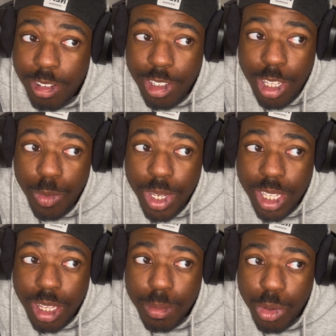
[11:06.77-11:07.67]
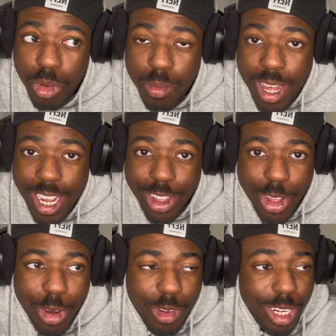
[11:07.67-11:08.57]
Did we get the moon back
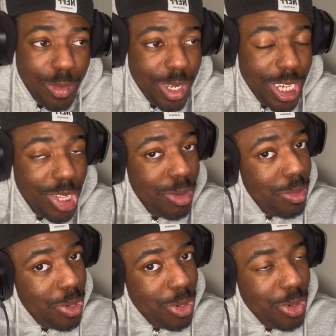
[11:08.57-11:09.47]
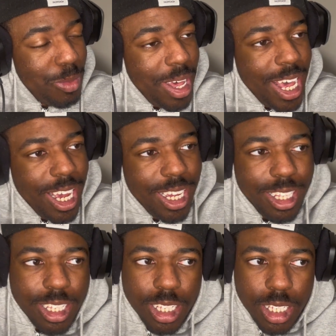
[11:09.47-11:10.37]
though? Did we get the moon back?
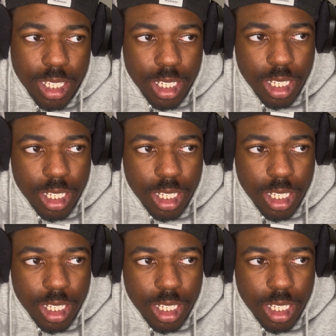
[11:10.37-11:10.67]
She's gone.